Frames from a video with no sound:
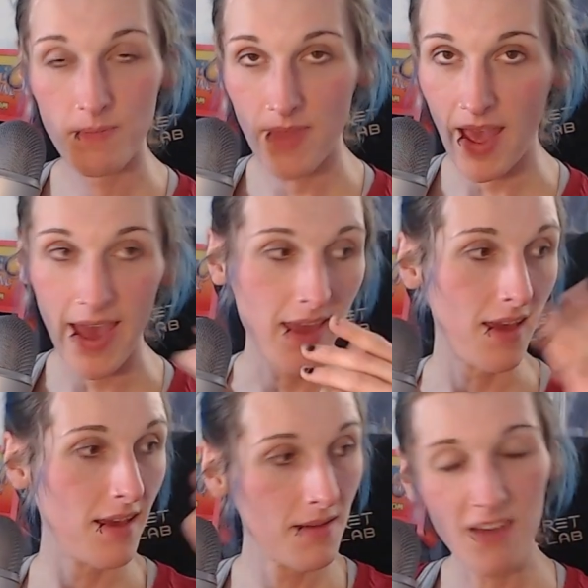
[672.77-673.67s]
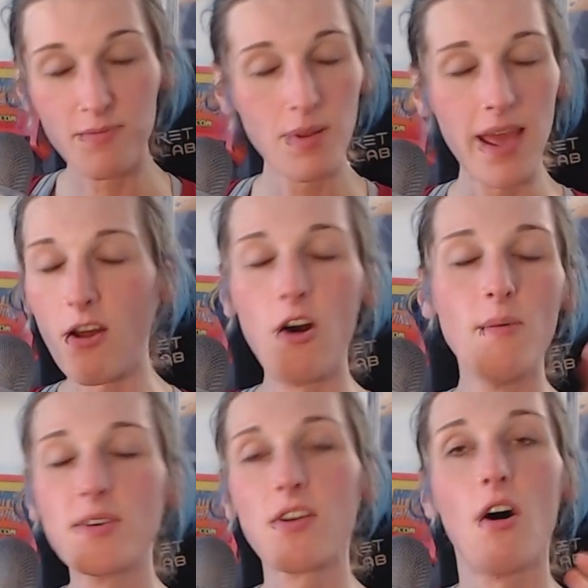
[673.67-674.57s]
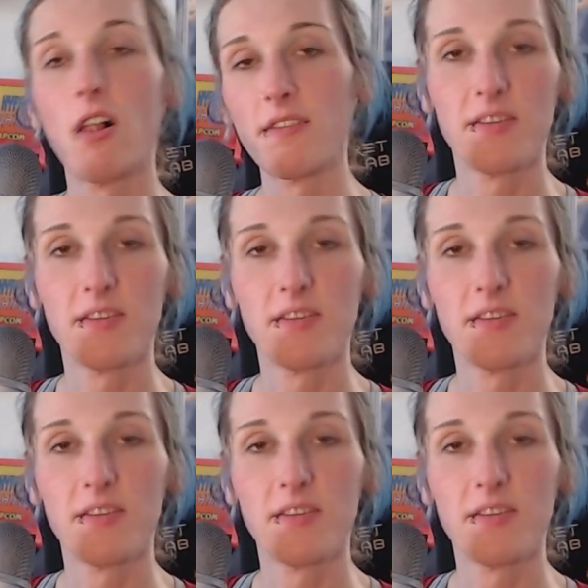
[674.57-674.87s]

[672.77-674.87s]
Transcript: I have played almost all of